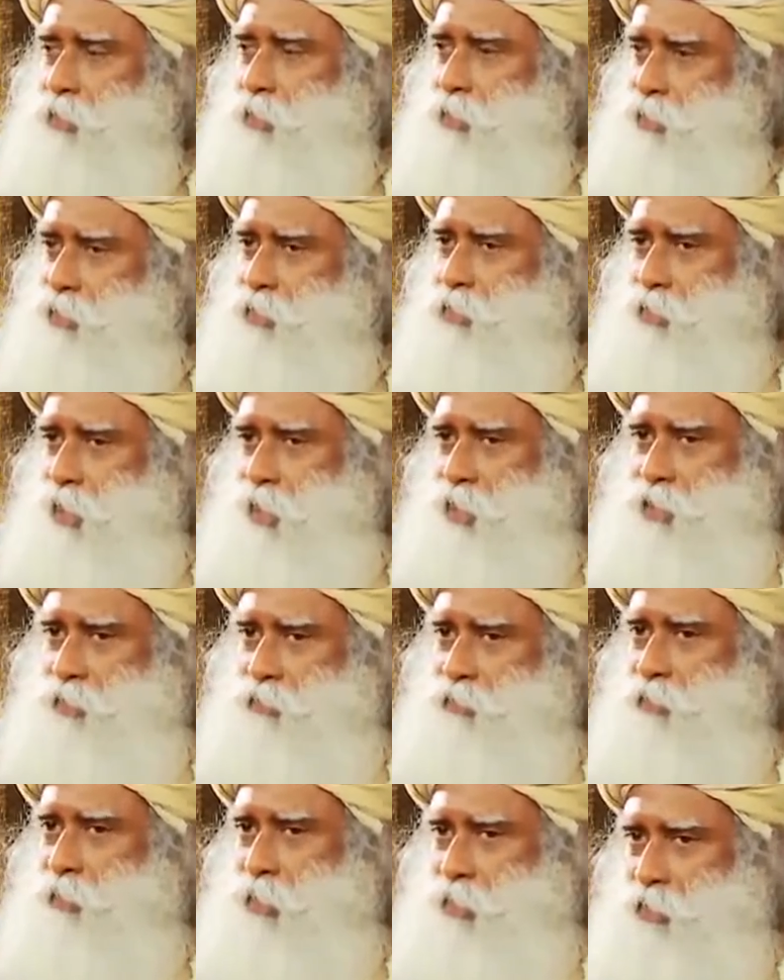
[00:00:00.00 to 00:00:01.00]
uh, this started
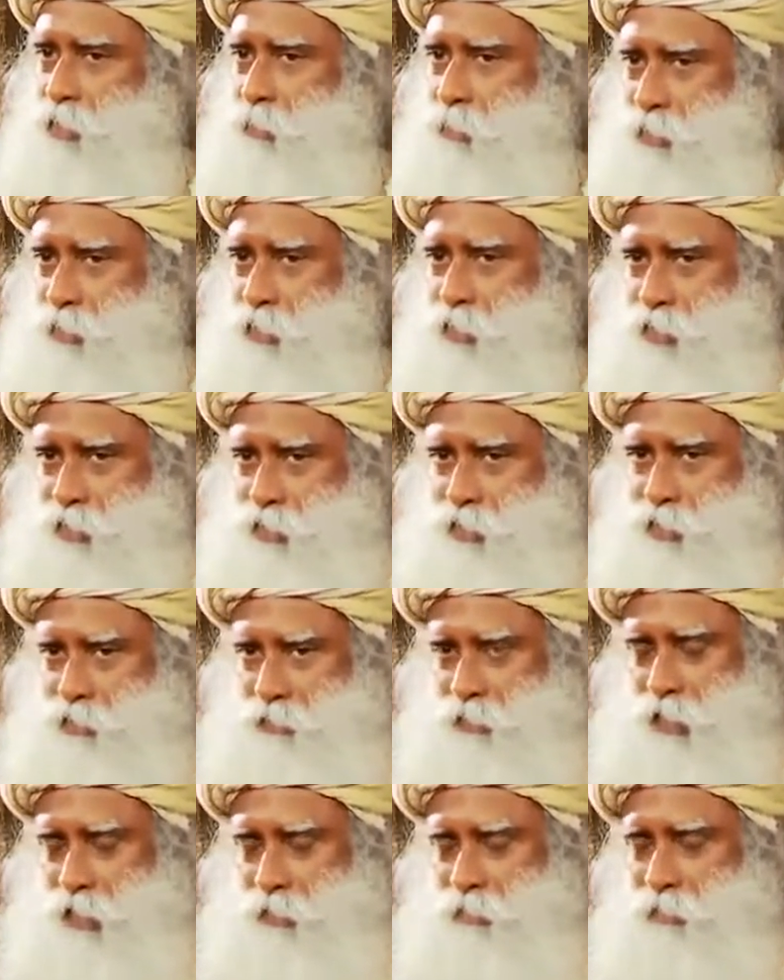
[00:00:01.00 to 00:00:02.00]
from Andhra Pradesh,
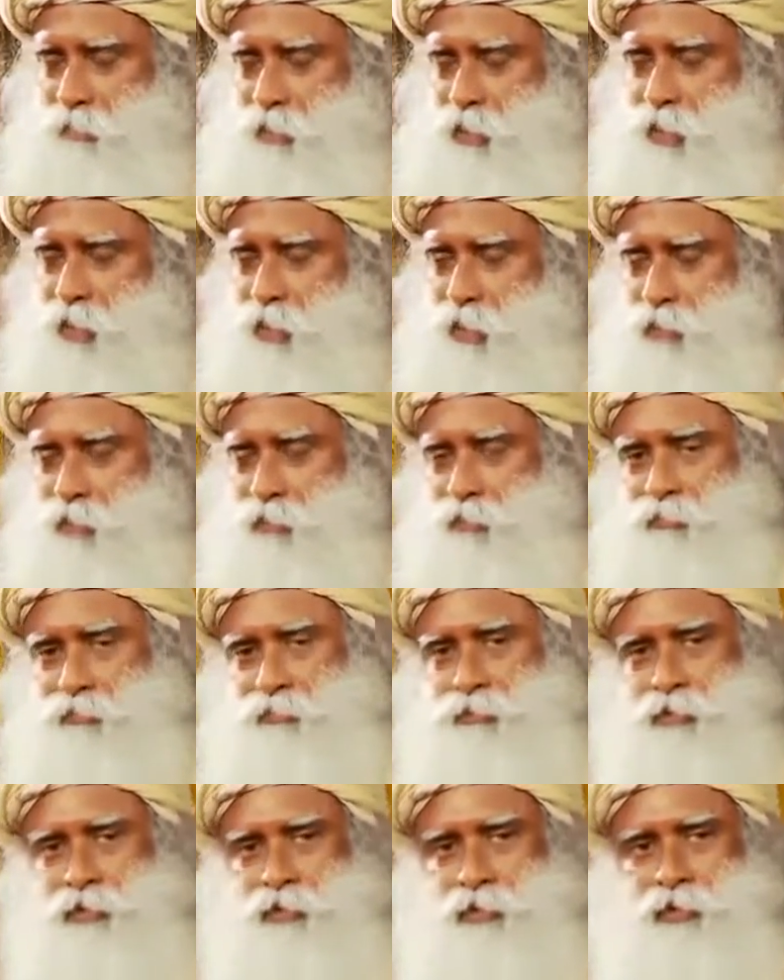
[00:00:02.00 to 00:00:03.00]
that's why I'm telling you.
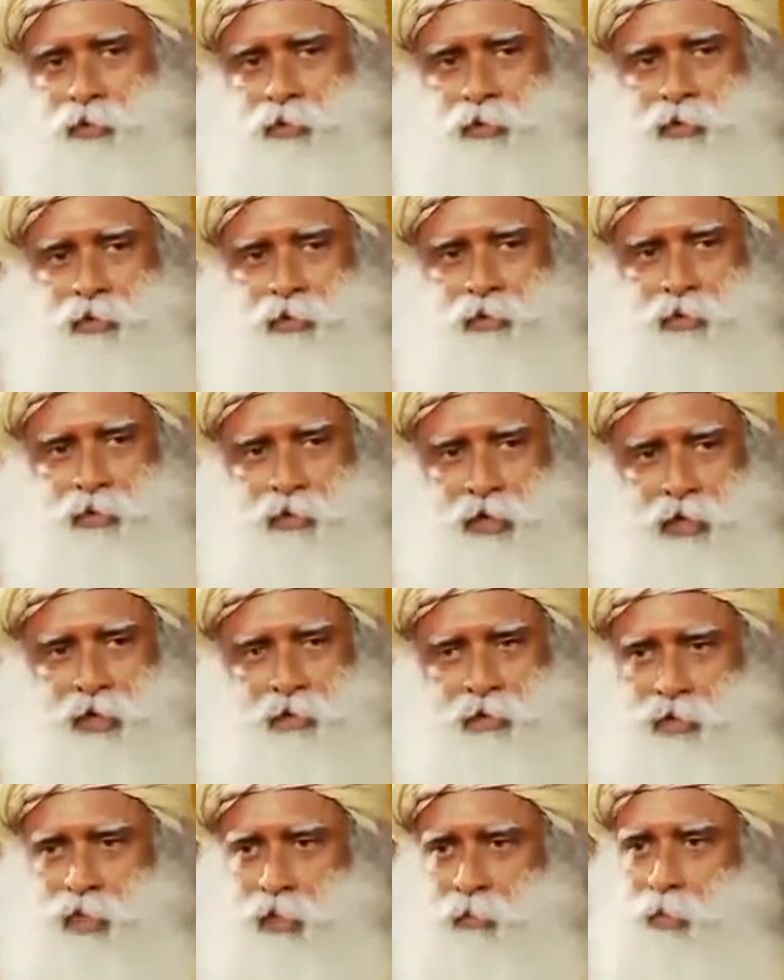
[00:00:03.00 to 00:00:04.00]

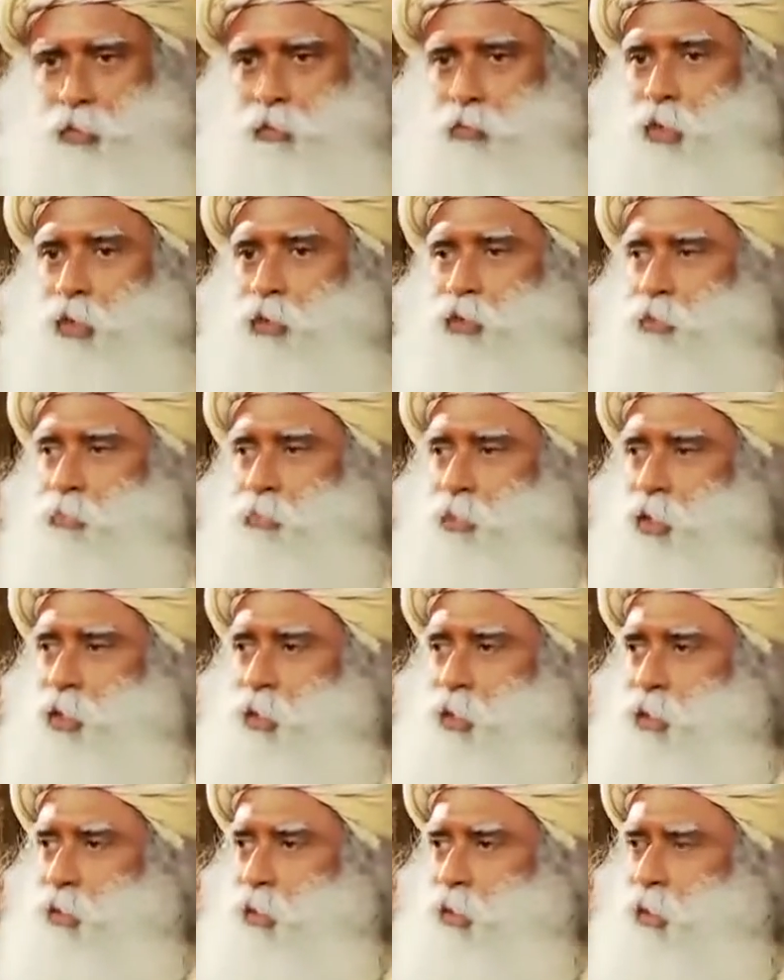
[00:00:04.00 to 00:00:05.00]
Rice came at one
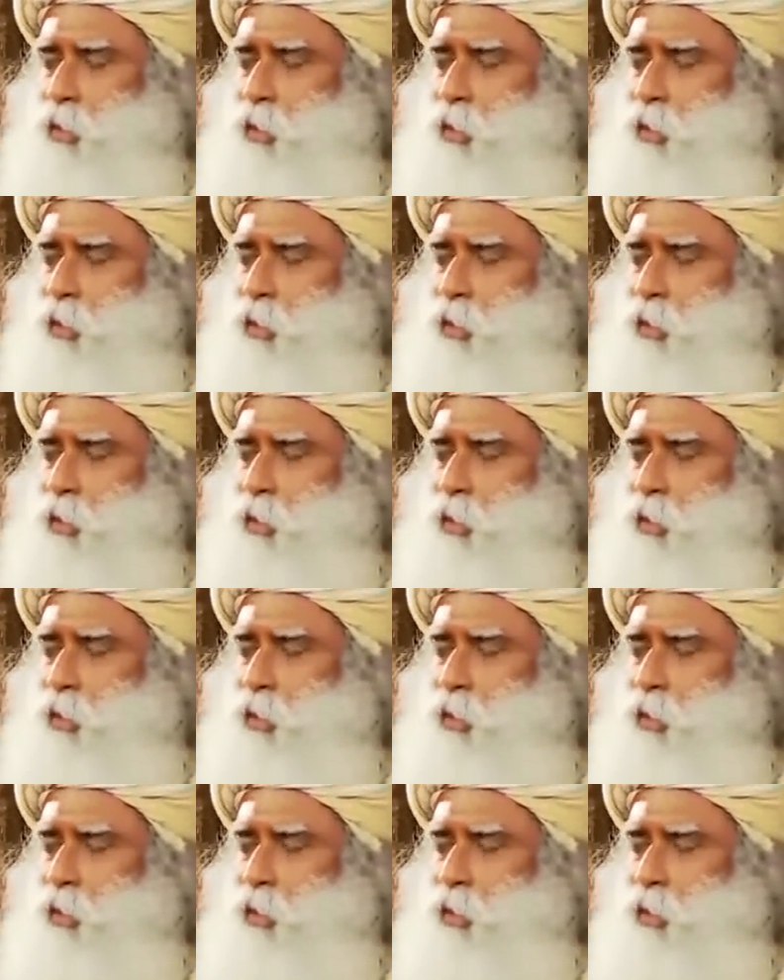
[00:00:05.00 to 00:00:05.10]
rupee.